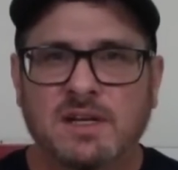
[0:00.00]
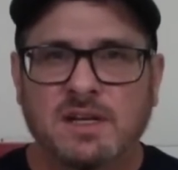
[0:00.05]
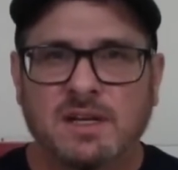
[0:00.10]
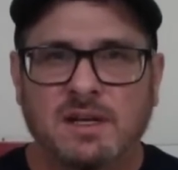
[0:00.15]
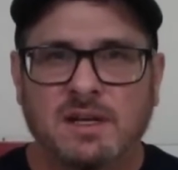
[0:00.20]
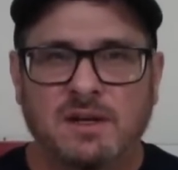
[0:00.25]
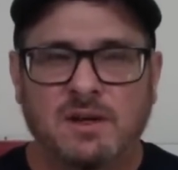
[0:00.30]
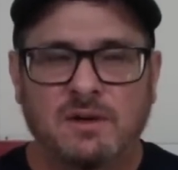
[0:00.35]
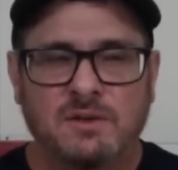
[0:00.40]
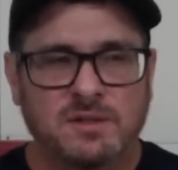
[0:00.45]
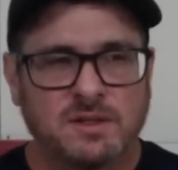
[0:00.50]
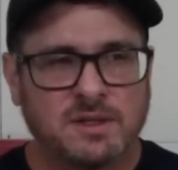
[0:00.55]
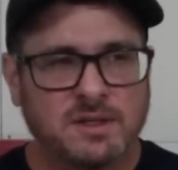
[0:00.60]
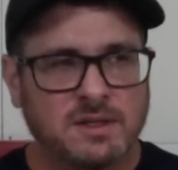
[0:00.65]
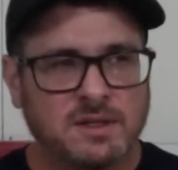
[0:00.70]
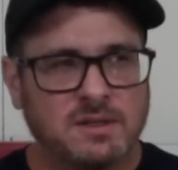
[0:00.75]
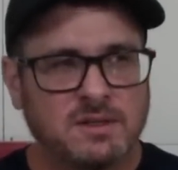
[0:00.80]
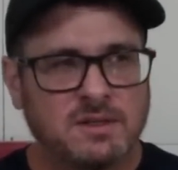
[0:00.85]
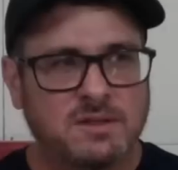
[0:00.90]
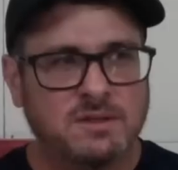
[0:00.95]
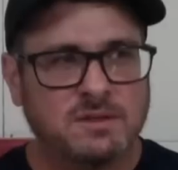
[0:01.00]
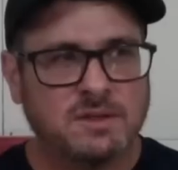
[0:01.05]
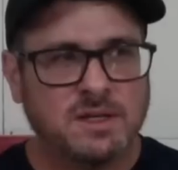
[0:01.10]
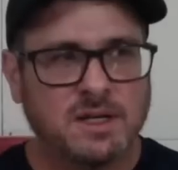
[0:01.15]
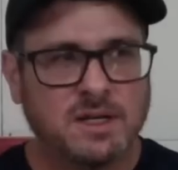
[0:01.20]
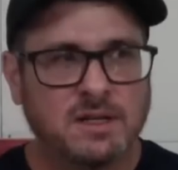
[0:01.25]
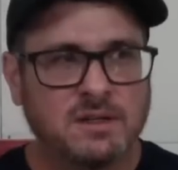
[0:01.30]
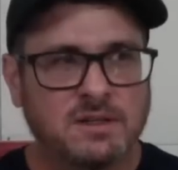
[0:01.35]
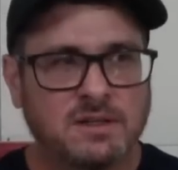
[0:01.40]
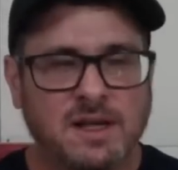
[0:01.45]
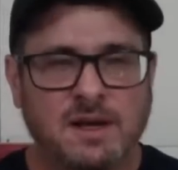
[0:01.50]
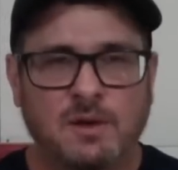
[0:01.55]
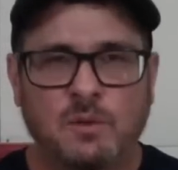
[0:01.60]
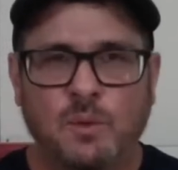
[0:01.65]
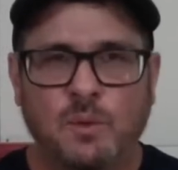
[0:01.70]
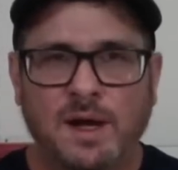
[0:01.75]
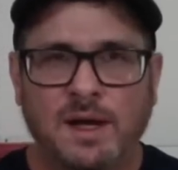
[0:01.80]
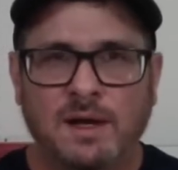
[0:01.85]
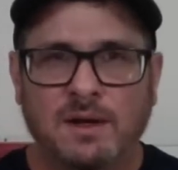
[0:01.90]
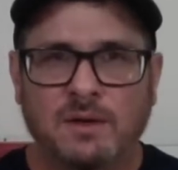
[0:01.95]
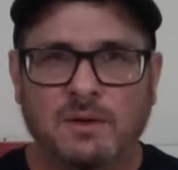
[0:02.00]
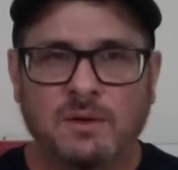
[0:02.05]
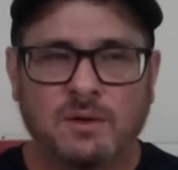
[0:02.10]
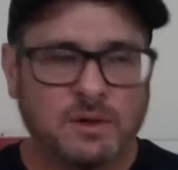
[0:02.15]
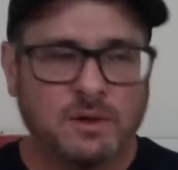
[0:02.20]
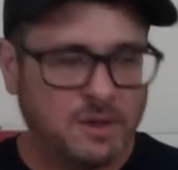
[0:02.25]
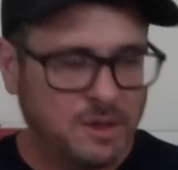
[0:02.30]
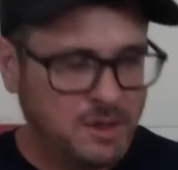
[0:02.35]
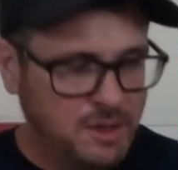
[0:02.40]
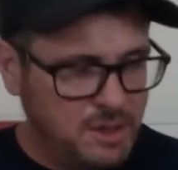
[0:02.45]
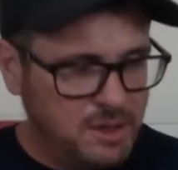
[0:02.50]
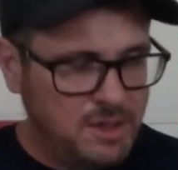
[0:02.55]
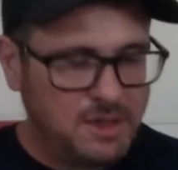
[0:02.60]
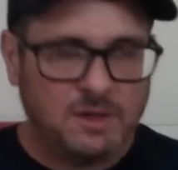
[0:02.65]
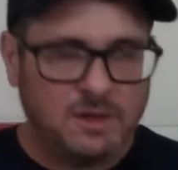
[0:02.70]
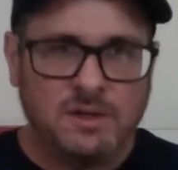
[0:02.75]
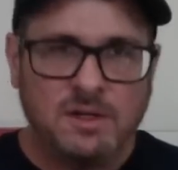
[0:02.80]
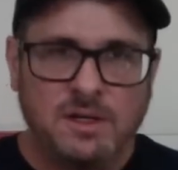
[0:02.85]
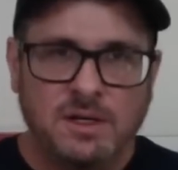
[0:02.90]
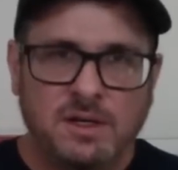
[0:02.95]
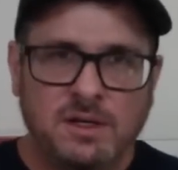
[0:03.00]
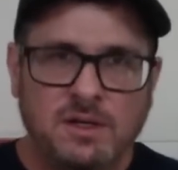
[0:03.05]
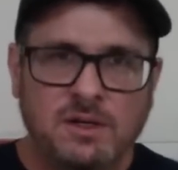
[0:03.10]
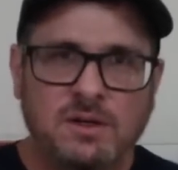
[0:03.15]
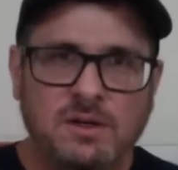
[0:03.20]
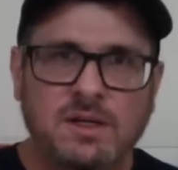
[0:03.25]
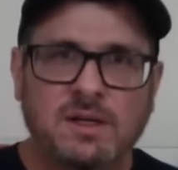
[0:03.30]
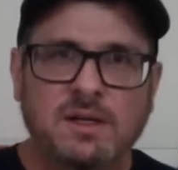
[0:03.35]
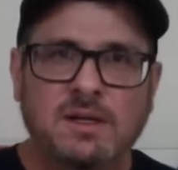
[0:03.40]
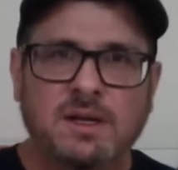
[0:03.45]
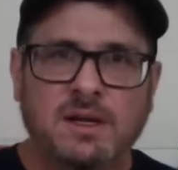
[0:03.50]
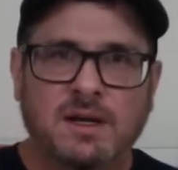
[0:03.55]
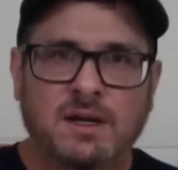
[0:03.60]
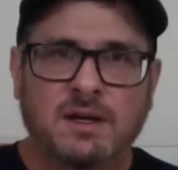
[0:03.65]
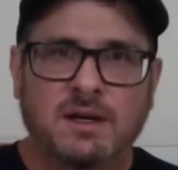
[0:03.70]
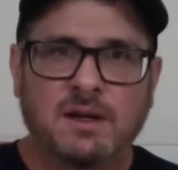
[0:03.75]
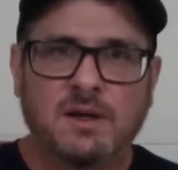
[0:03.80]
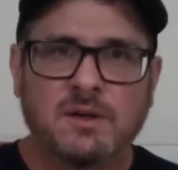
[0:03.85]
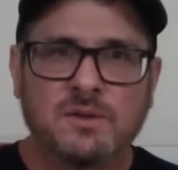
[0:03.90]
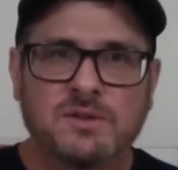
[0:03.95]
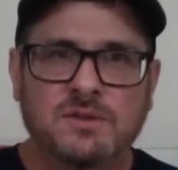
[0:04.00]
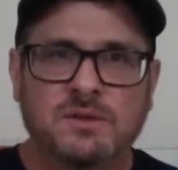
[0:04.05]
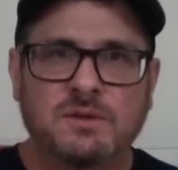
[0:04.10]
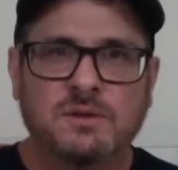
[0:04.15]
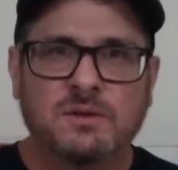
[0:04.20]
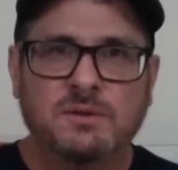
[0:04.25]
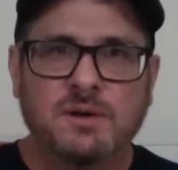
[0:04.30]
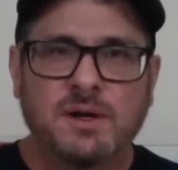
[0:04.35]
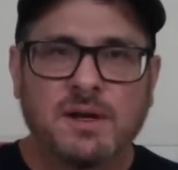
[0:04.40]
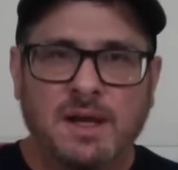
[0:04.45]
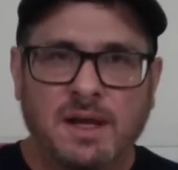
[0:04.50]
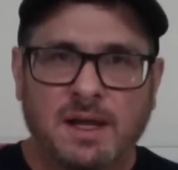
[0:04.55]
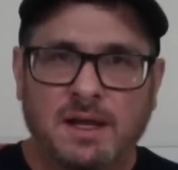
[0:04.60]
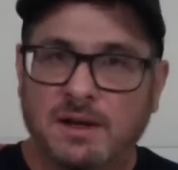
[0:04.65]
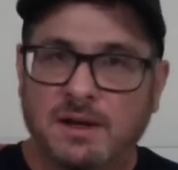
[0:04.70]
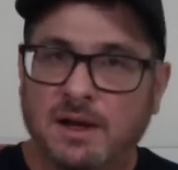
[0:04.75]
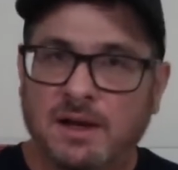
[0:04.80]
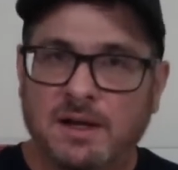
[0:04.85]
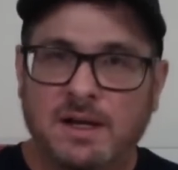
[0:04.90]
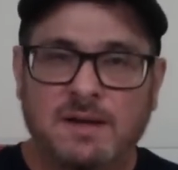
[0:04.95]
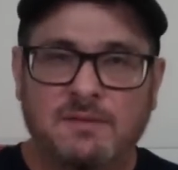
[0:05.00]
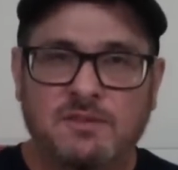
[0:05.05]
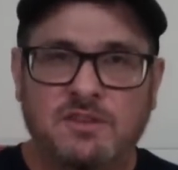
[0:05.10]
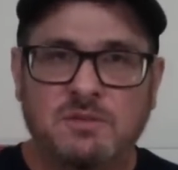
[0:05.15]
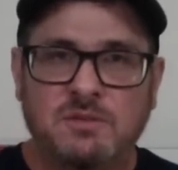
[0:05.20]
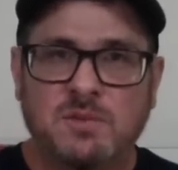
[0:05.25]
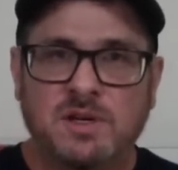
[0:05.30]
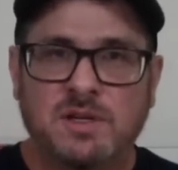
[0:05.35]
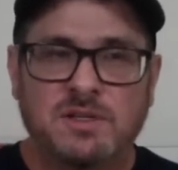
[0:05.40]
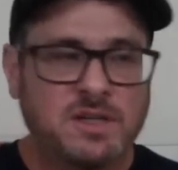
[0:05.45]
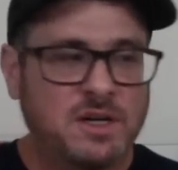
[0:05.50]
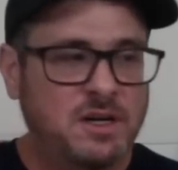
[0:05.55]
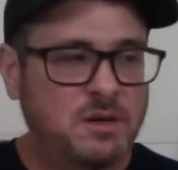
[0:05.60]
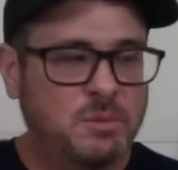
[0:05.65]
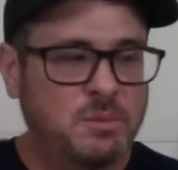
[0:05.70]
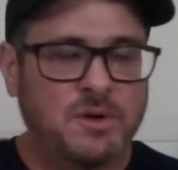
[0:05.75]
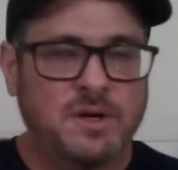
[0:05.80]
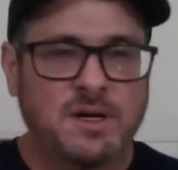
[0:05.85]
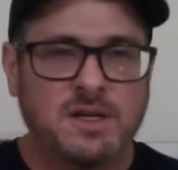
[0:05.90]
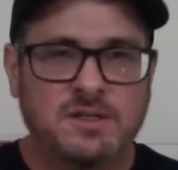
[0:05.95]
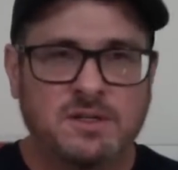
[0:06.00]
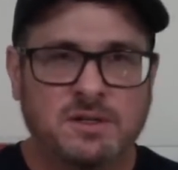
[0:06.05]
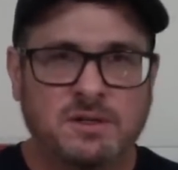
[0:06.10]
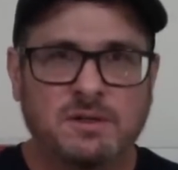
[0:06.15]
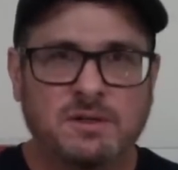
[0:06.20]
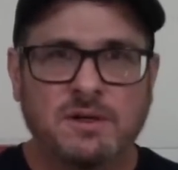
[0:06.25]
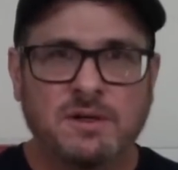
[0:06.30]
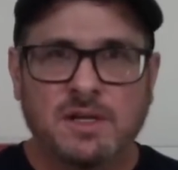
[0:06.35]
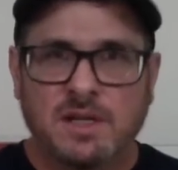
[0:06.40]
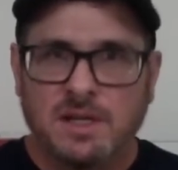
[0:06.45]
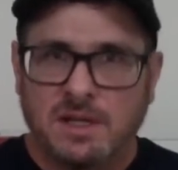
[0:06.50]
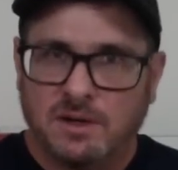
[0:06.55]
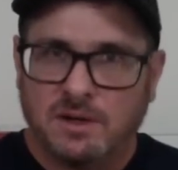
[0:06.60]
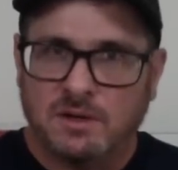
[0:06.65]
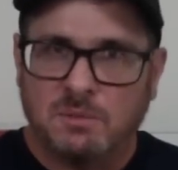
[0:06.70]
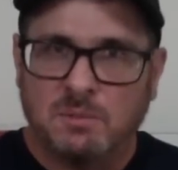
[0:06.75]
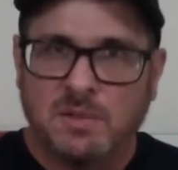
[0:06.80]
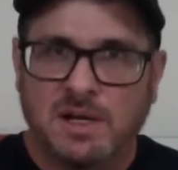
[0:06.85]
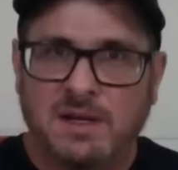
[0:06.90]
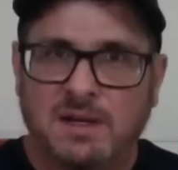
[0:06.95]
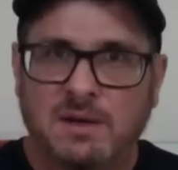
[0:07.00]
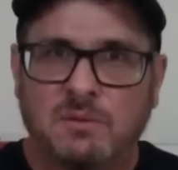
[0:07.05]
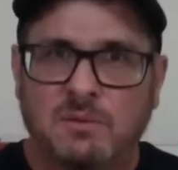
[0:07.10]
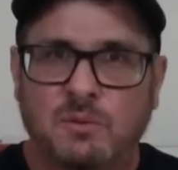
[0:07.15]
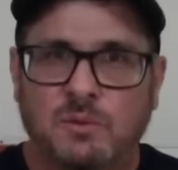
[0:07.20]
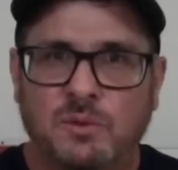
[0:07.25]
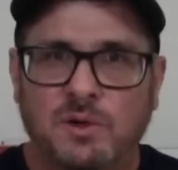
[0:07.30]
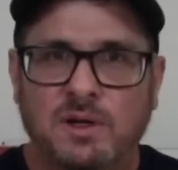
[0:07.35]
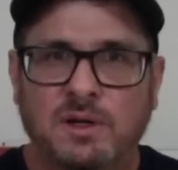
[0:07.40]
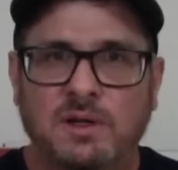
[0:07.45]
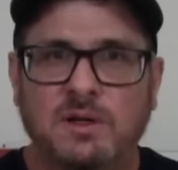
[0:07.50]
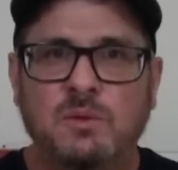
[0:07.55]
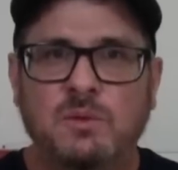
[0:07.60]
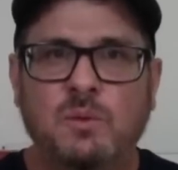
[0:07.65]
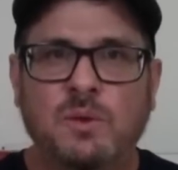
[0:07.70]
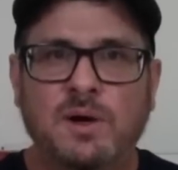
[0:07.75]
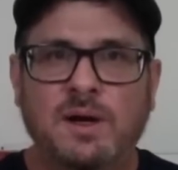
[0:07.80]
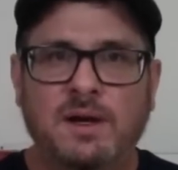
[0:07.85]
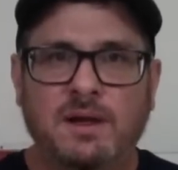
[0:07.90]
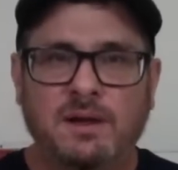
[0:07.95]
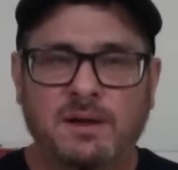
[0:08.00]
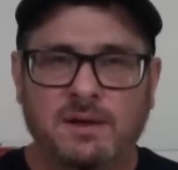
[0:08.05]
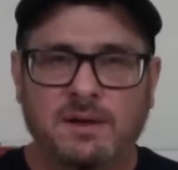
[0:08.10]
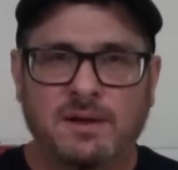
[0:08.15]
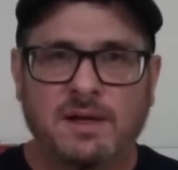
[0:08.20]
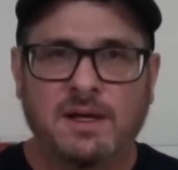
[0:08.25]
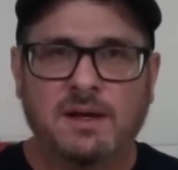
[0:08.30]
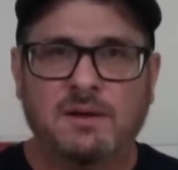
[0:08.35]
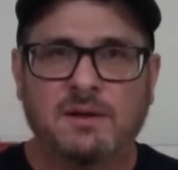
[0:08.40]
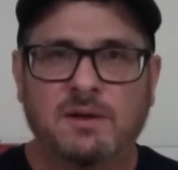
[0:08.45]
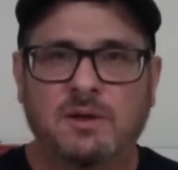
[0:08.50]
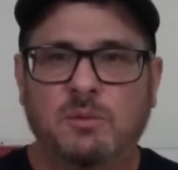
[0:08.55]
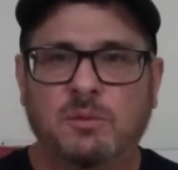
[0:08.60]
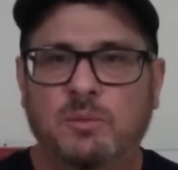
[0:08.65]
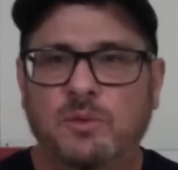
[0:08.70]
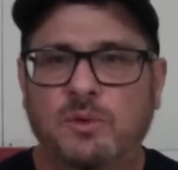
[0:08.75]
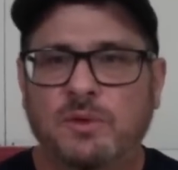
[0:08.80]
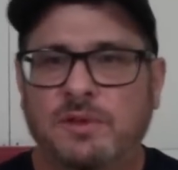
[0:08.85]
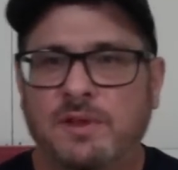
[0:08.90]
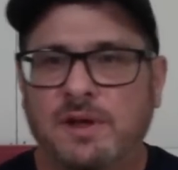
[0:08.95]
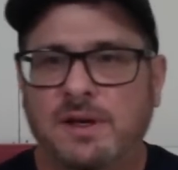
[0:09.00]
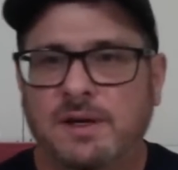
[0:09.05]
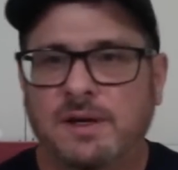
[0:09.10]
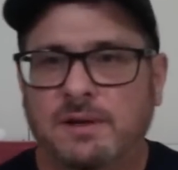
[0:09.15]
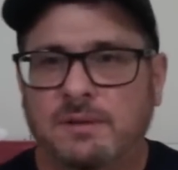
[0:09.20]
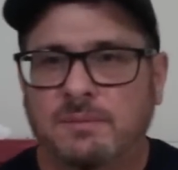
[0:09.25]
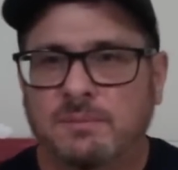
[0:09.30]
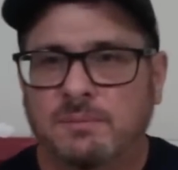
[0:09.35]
You know, to, to get it that wet look, you know, you, you need to get closer and not have too much air pressure, you know, to make it really wet. And that'll help with that.